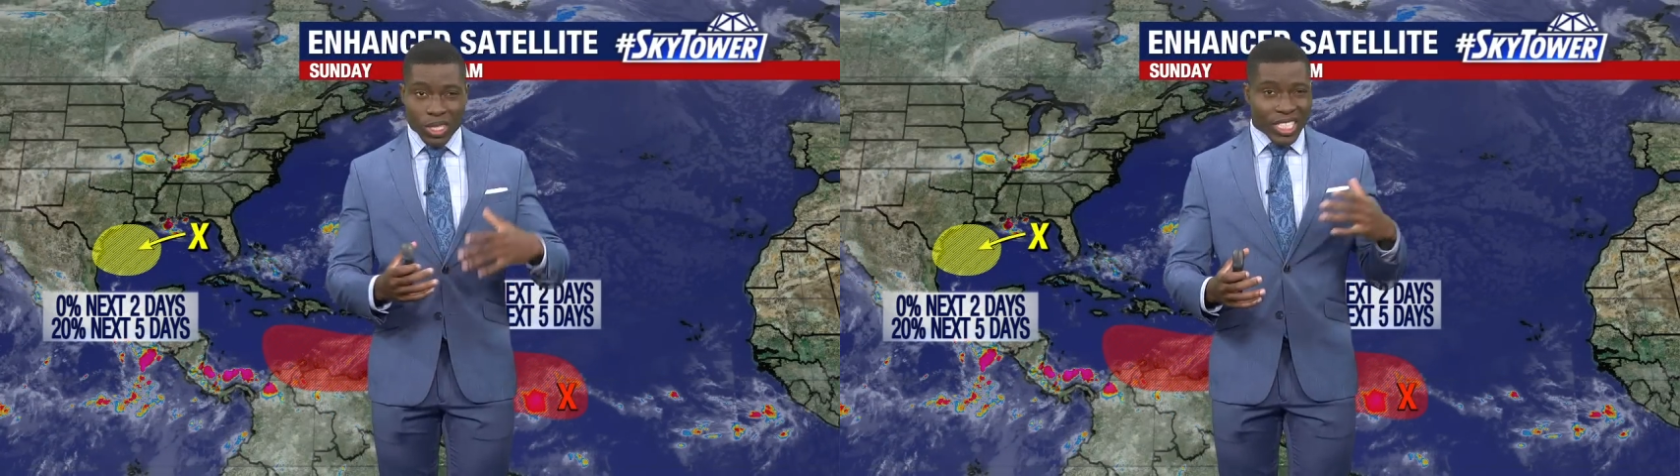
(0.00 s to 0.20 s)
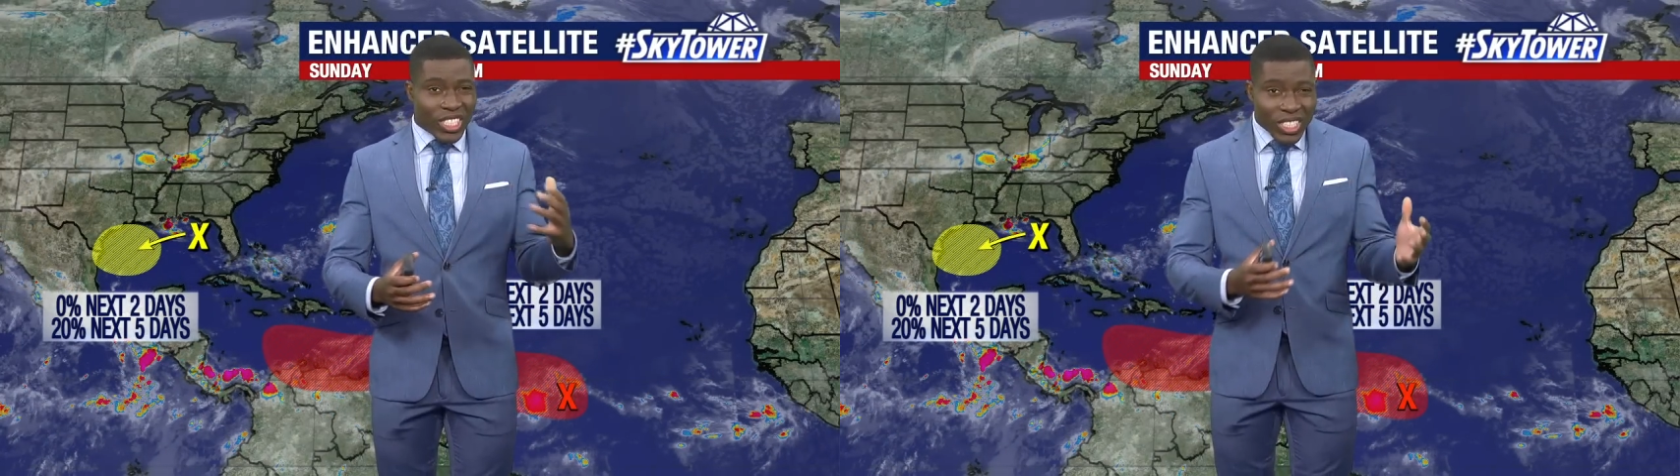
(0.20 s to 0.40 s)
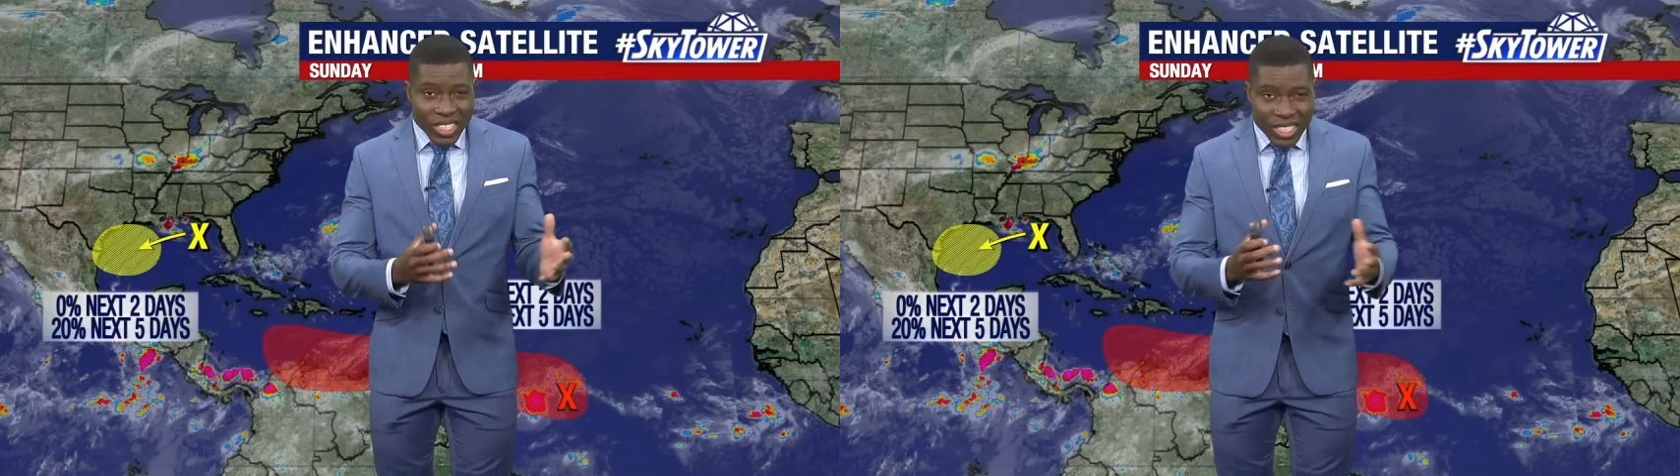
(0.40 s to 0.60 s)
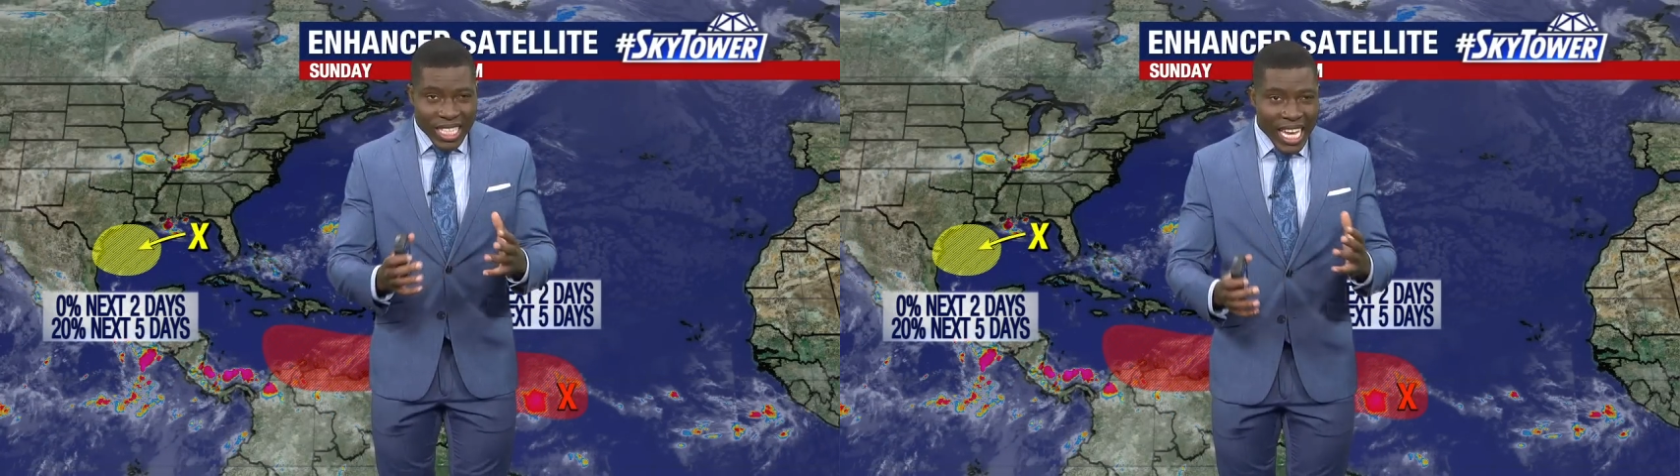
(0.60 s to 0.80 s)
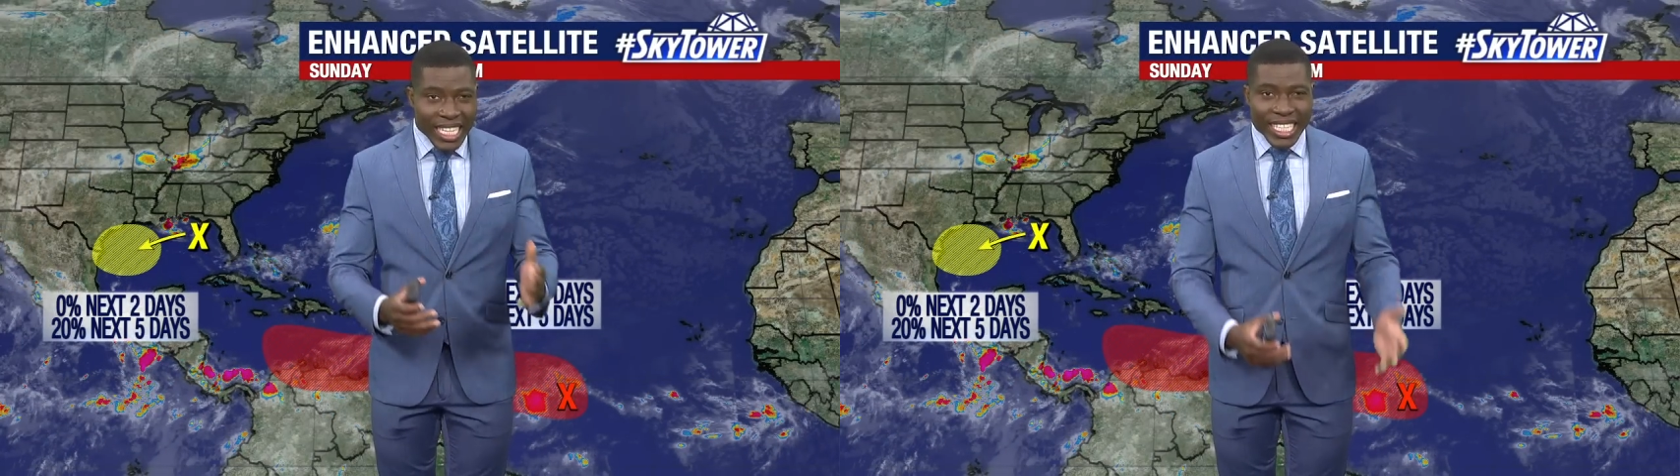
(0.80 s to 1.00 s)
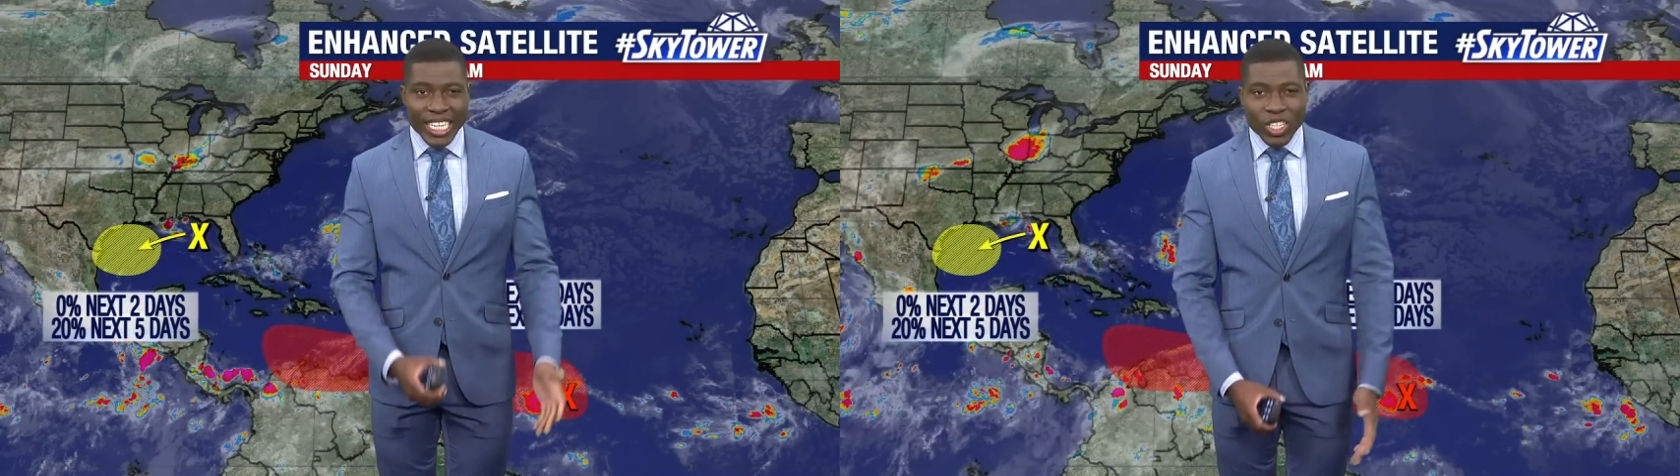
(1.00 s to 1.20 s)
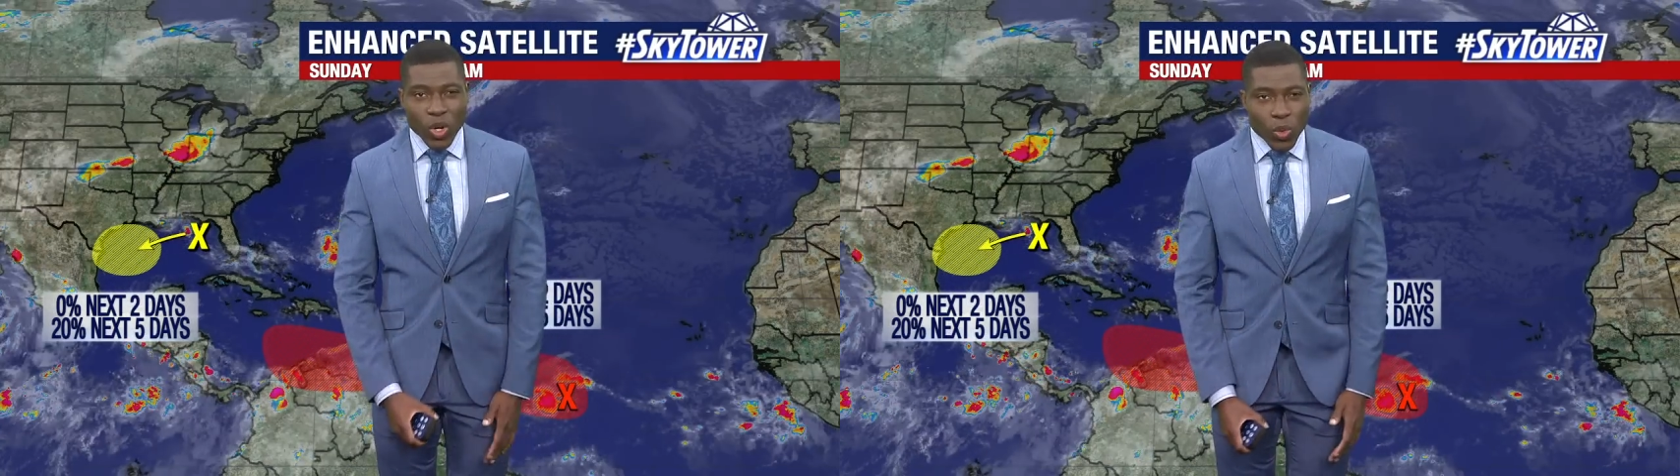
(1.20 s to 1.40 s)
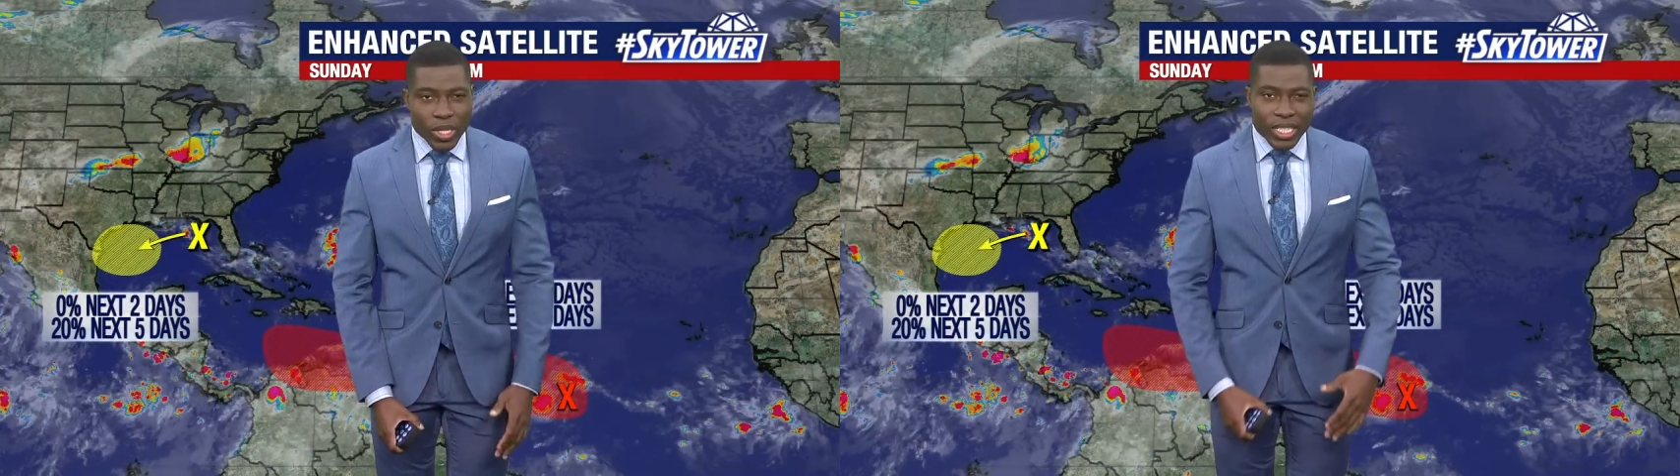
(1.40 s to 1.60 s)
what could kind of get
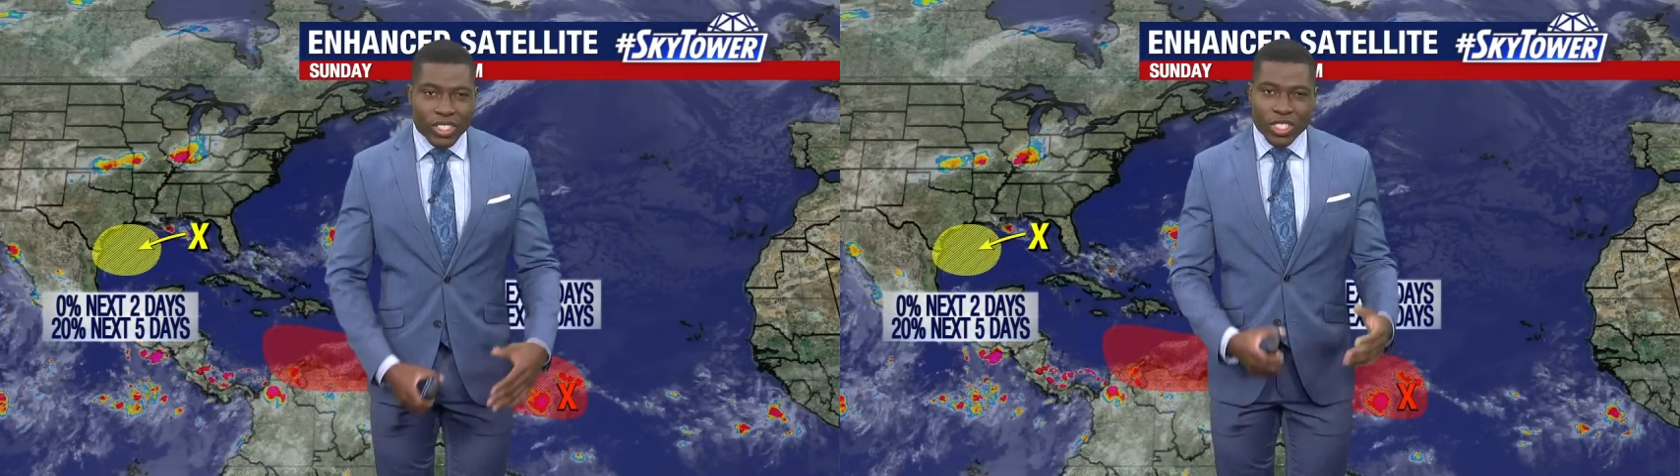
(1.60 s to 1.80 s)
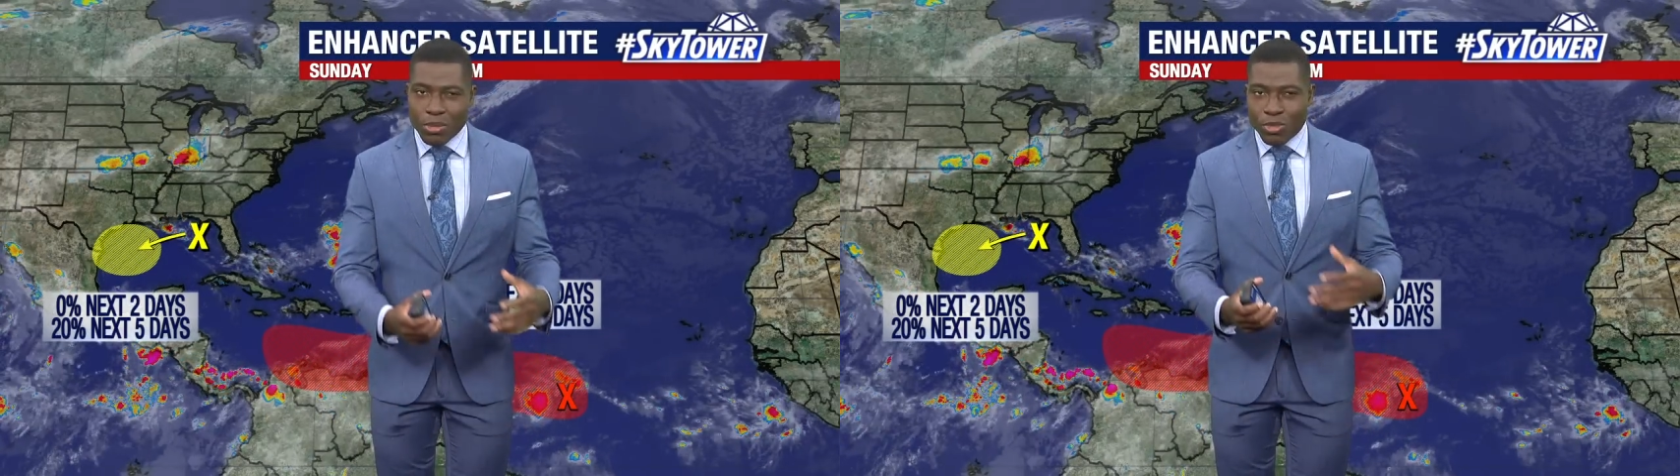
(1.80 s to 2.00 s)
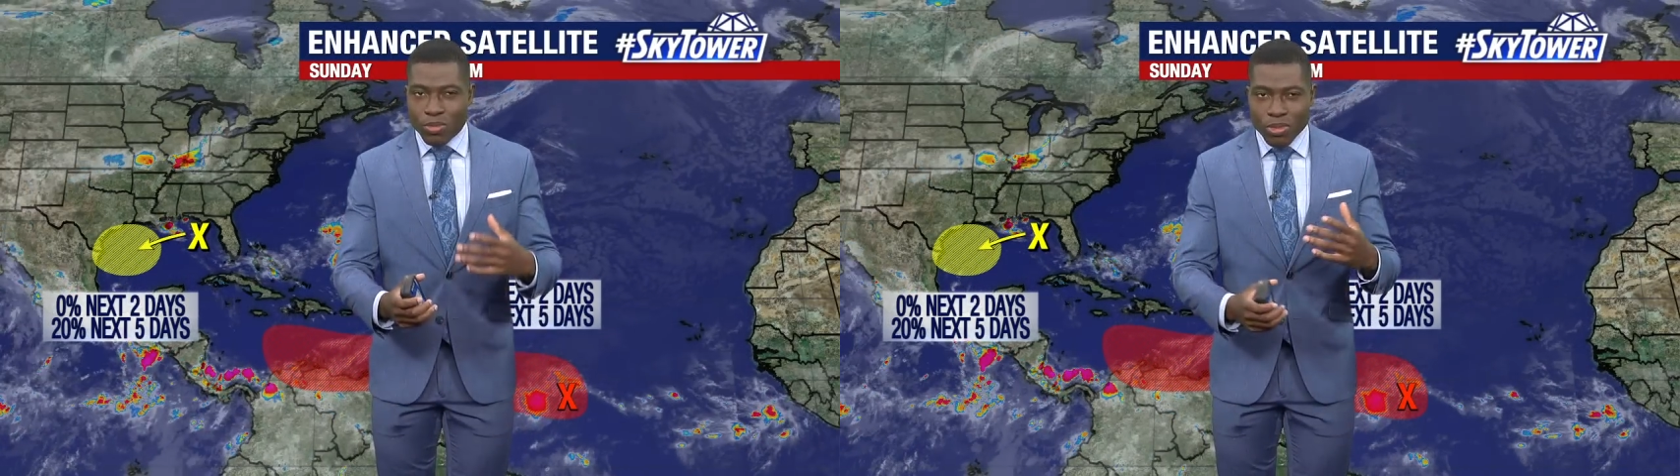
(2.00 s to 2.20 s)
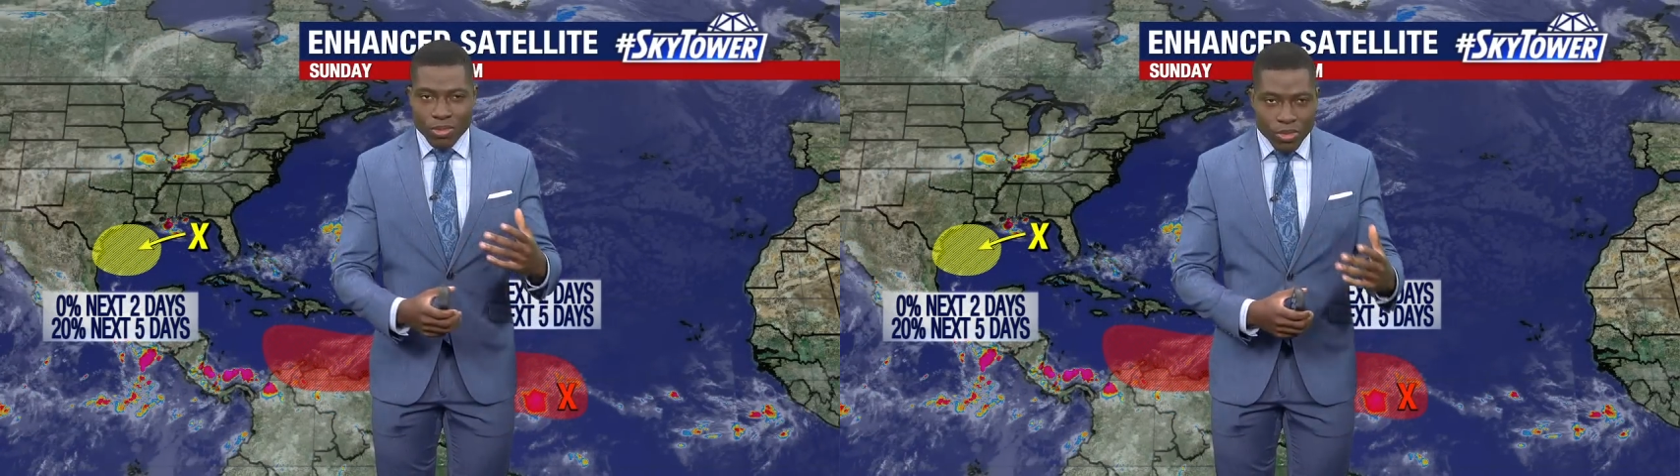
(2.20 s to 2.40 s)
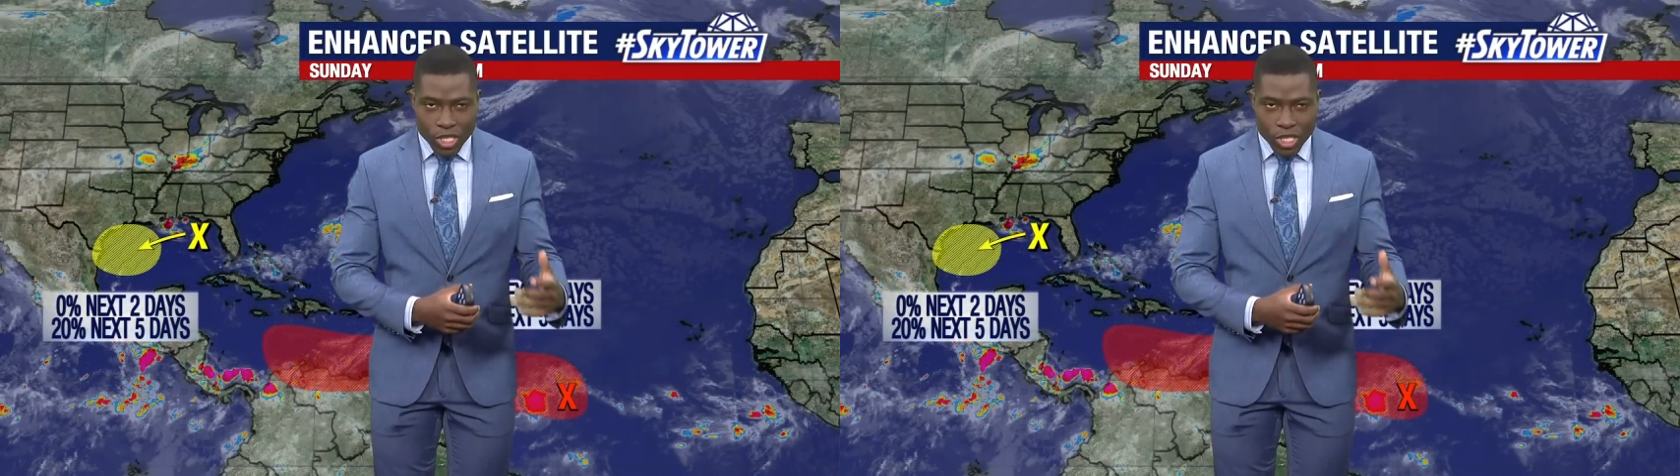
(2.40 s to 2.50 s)
going is some